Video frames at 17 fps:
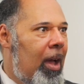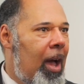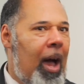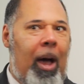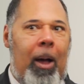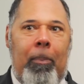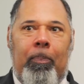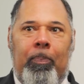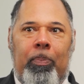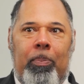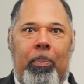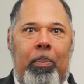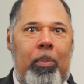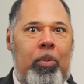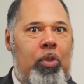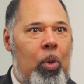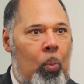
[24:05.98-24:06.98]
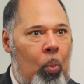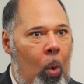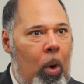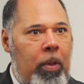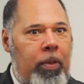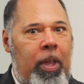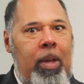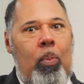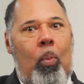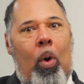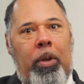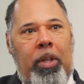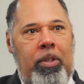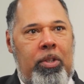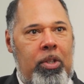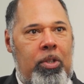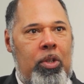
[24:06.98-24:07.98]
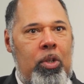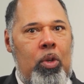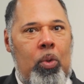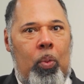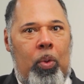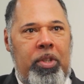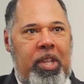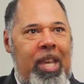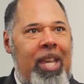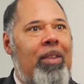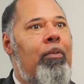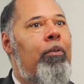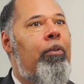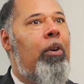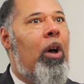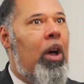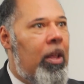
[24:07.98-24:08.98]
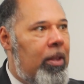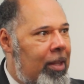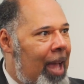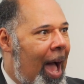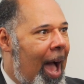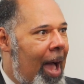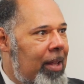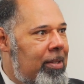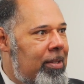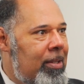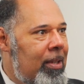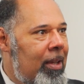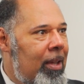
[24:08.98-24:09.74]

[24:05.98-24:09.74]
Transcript: So what they wanted to do was invert that.